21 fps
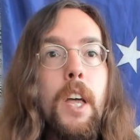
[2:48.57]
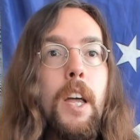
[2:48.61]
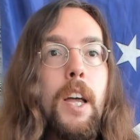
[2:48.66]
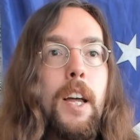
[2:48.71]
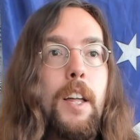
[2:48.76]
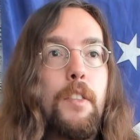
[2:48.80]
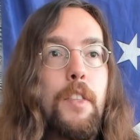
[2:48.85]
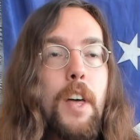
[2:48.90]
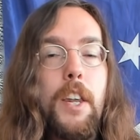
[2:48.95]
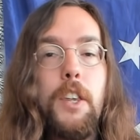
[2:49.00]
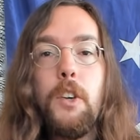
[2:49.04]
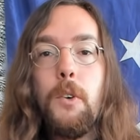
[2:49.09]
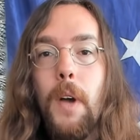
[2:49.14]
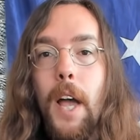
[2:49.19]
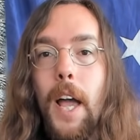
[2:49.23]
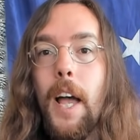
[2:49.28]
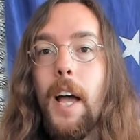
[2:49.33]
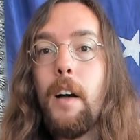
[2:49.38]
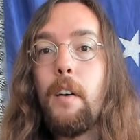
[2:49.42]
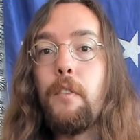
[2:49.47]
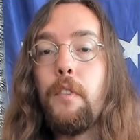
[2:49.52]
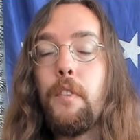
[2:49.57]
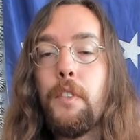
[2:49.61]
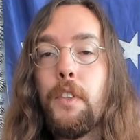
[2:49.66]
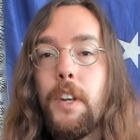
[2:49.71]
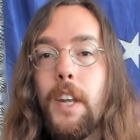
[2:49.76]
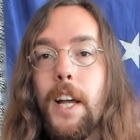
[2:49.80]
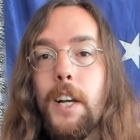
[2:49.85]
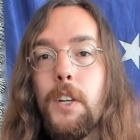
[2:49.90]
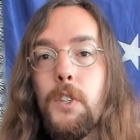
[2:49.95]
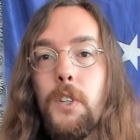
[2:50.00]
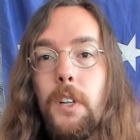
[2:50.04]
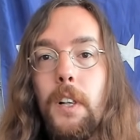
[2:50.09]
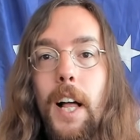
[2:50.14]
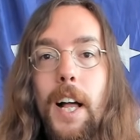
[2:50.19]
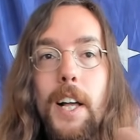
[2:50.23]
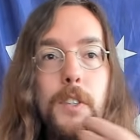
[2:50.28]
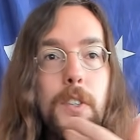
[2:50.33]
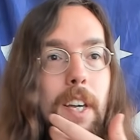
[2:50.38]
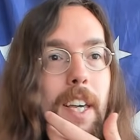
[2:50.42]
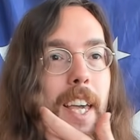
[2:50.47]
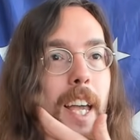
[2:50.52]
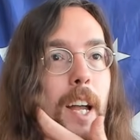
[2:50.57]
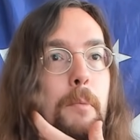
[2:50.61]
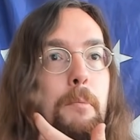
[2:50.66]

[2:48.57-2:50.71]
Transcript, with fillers: Then you have the next class, I can't